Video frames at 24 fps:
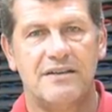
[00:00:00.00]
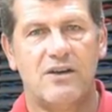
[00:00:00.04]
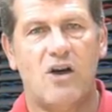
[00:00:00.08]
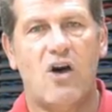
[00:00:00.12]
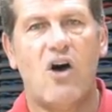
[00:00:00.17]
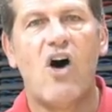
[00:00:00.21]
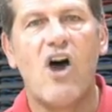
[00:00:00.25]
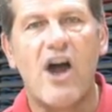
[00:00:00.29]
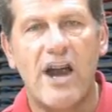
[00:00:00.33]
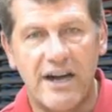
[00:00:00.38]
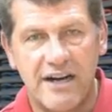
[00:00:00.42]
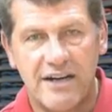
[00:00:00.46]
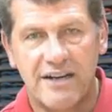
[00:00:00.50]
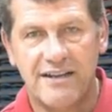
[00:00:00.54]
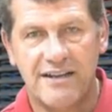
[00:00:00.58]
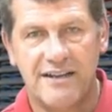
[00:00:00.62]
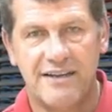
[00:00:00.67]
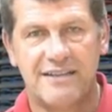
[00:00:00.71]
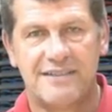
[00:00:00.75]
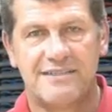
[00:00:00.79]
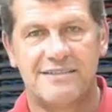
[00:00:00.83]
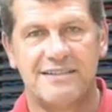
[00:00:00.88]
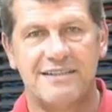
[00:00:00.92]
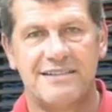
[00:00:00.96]
art.
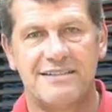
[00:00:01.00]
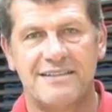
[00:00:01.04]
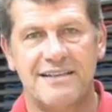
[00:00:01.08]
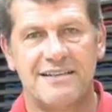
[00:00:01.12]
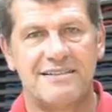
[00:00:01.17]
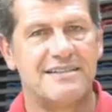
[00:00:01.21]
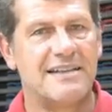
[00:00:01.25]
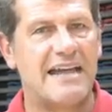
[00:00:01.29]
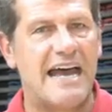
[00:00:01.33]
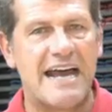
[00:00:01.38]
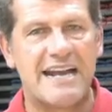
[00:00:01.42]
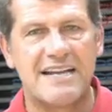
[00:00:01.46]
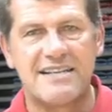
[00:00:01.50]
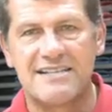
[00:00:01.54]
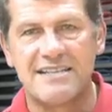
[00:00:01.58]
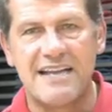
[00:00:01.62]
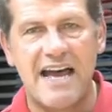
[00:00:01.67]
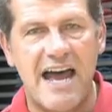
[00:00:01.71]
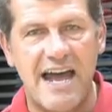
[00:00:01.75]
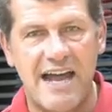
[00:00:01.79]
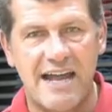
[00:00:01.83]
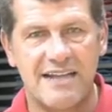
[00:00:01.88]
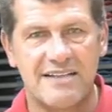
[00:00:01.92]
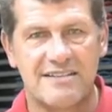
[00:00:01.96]
It's, it's, it's not a
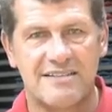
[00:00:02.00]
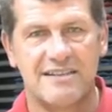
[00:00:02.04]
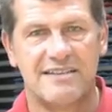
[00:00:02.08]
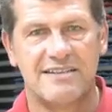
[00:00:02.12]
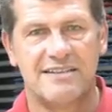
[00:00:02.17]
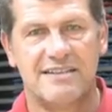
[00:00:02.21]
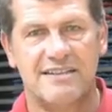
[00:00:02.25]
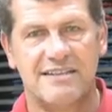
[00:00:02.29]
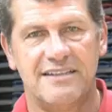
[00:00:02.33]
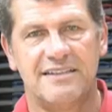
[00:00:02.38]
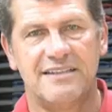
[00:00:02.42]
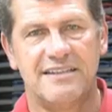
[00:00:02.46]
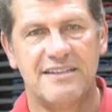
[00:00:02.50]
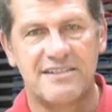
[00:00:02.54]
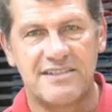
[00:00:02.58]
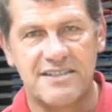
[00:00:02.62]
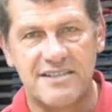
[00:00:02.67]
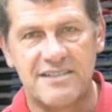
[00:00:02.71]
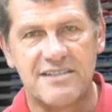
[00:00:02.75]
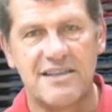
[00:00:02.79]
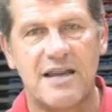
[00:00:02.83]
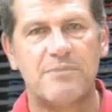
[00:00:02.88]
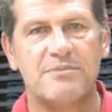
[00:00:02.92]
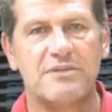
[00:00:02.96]
science. It, this
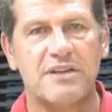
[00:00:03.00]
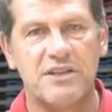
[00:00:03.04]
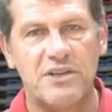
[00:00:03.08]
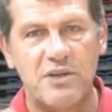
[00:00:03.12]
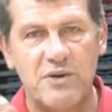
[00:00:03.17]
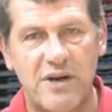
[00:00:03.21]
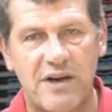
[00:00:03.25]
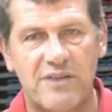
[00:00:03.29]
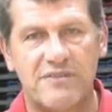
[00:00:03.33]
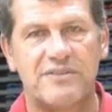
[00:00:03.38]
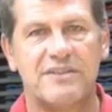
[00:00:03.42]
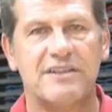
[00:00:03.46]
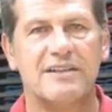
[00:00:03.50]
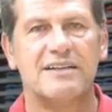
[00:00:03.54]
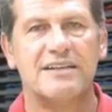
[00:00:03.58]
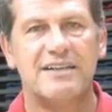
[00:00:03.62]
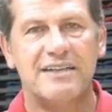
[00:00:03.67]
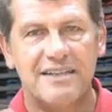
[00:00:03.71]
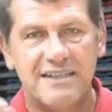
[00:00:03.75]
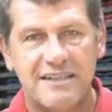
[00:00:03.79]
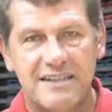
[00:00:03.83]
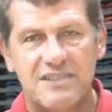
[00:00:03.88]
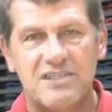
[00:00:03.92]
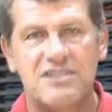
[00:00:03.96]
is something you have to
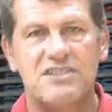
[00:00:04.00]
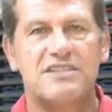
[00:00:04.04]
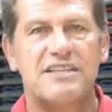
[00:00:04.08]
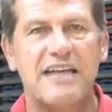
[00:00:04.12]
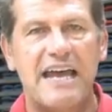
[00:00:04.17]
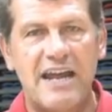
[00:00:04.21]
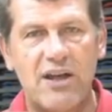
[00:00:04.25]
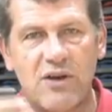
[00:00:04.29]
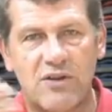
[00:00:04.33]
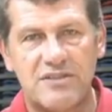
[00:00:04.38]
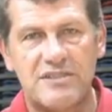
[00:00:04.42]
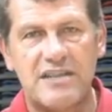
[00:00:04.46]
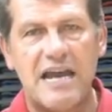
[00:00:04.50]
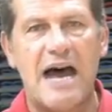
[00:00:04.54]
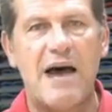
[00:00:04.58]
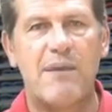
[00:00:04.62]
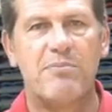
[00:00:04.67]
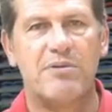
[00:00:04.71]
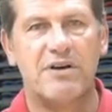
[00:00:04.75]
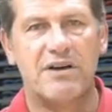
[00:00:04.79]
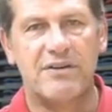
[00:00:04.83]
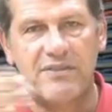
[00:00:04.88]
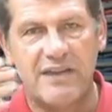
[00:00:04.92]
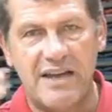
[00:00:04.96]
stay on
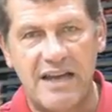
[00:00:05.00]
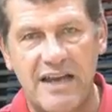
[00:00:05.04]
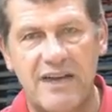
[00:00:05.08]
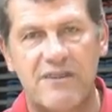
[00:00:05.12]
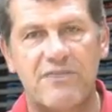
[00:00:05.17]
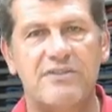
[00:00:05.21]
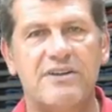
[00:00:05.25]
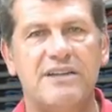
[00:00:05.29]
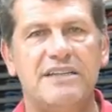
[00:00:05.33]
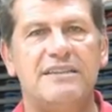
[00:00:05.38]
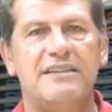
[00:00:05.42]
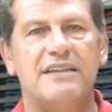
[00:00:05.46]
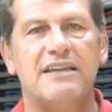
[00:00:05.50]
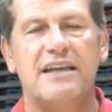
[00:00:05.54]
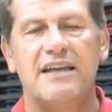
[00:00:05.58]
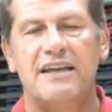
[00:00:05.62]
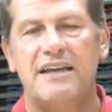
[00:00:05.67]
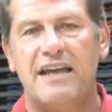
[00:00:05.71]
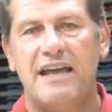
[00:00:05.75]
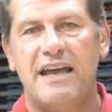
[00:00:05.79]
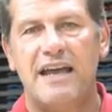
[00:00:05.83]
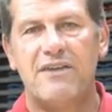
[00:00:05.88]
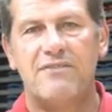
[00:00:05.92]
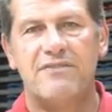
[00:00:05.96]
top of every,
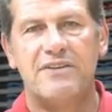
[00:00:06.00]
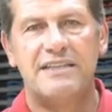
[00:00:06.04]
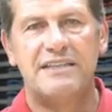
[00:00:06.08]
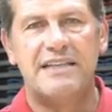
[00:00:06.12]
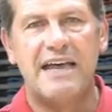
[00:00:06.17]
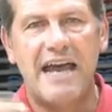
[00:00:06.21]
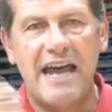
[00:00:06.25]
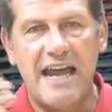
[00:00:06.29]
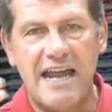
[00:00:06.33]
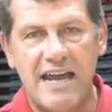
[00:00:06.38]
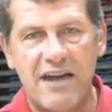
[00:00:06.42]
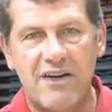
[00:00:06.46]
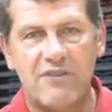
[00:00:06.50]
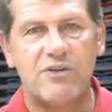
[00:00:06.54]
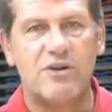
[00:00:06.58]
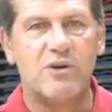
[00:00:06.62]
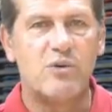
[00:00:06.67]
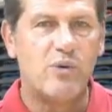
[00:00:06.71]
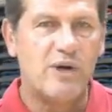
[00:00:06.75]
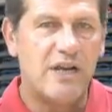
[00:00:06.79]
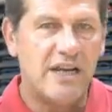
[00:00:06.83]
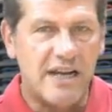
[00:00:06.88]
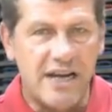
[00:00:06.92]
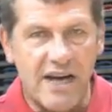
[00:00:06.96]
every day, every
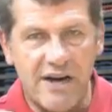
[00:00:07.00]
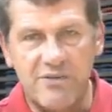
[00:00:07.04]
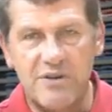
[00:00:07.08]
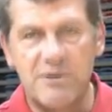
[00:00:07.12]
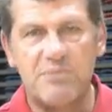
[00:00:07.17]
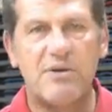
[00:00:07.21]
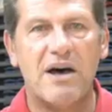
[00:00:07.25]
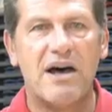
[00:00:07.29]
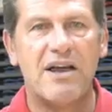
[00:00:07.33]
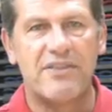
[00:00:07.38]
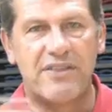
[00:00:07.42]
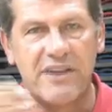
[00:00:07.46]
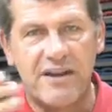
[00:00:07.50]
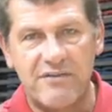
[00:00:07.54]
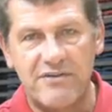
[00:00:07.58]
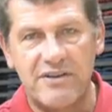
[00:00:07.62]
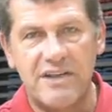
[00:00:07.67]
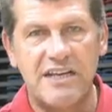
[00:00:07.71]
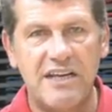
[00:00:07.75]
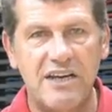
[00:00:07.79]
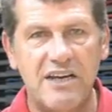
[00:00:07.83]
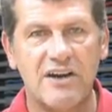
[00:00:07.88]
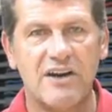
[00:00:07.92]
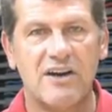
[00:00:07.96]
week, every month,
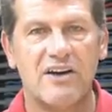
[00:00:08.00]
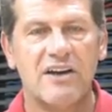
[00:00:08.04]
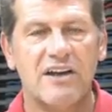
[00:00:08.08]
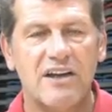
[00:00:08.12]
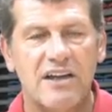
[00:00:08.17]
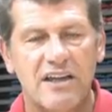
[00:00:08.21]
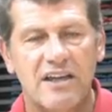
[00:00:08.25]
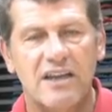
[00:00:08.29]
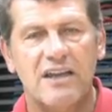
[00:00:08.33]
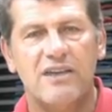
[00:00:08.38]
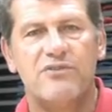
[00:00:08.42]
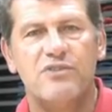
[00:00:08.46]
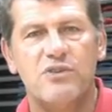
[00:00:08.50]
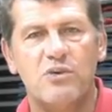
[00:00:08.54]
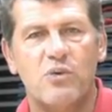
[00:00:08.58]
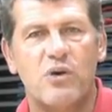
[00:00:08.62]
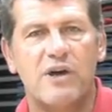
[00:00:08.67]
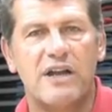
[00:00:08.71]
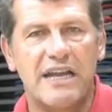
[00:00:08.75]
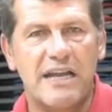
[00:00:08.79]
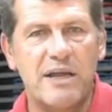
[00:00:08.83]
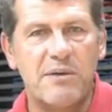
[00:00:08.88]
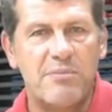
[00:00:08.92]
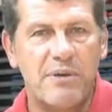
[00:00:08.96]
every year if you
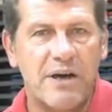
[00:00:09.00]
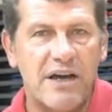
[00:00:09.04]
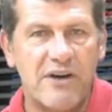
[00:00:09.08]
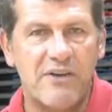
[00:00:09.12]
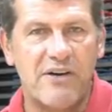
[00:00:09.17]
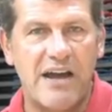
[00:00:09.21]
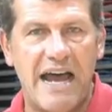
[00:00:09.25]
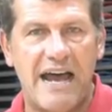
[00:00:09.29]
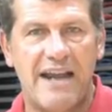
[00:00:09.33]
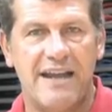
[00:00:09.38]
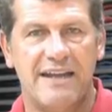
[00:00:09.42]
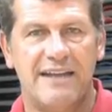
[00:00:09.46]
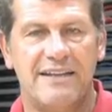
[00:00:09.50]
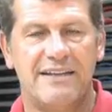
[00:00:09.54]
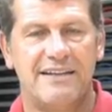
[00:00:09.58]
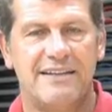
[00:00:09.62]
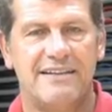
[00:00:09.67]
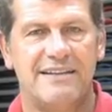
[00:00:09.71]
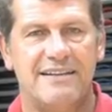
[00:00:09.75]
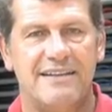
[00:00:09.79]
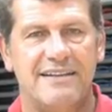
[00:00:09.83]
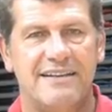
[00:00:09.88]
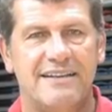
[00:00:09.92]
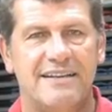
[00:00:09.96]
want to get better at it.
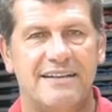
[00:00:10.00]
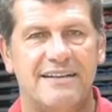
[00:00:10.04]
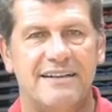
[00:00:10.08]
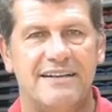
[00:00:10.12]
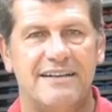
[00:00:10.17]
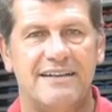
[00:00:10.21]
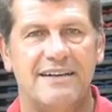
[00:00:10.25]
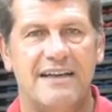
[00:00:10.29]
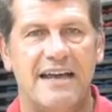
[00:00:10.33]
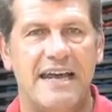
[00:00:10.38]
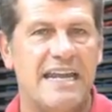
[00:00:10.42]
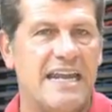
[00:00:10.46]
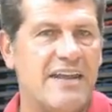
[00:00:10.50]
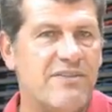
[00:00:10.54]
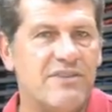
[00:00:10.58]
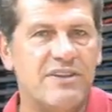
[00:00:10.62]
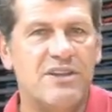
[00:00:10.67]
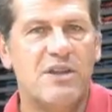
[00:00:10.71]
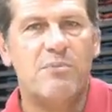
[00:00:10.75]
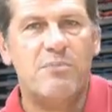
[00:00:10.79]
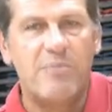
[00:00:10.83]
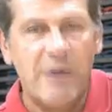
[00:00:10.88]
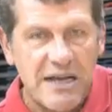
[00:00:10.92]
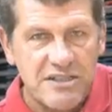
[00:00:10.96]
Uh, and even
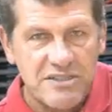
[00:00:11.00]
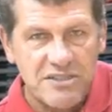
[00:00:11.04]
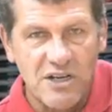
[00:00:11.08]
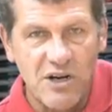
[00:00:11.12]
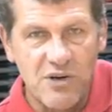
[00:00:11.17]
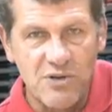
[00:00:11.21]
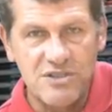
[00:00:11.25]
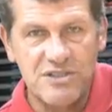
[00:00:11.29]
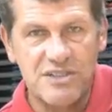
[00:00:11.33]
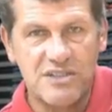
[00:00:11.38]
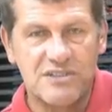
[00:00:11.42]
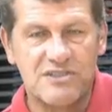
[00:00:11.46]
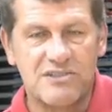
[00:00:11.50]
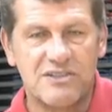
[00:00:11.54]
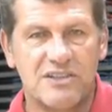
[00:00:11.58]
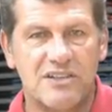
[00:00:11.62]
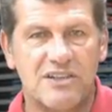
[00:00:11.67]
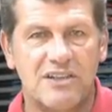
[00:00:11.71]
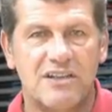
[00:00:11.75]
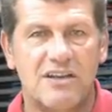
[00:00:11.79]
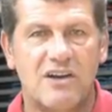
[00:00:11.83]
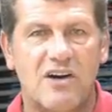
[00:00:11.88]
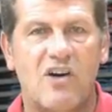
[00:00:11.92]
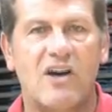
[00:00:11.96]
the best coaches
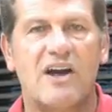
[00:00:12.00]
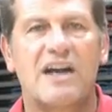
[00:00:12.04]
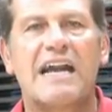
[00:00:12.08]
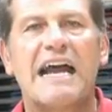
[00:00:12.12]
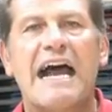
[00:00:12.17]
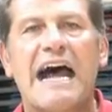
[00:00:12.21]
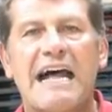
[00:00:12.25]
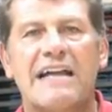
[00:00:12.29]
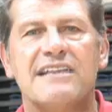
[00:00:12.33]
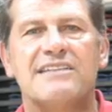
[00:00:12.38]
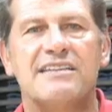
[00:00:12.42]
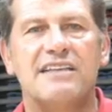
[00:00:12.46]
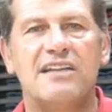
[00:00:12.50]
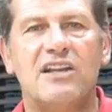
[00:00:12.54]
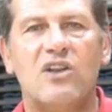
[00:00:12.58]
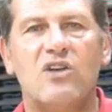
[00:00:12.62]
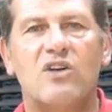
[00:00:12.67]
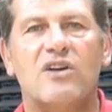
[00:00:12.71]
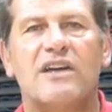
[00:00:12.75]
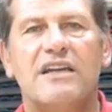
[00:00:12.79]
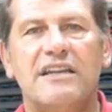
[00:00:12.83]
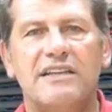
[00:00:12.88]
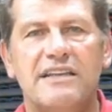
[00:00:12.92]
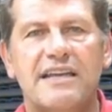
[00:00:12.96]
are constantly
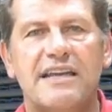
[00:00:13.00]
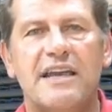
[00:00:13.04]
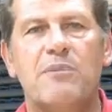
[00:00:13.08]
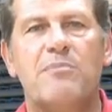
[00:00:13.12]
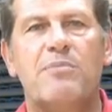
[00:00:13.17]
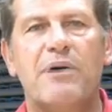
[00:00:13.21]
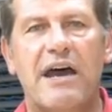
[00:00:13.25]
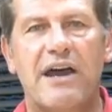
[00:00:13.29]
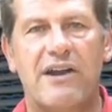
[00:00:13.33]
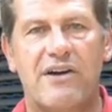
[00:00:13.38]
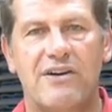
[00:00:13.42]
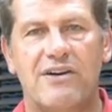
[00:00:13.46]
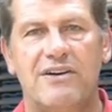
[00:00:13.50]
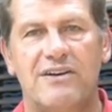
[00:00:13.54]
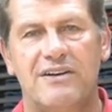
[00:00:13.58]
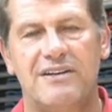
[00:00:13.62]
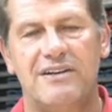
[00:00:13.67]
looking to get better.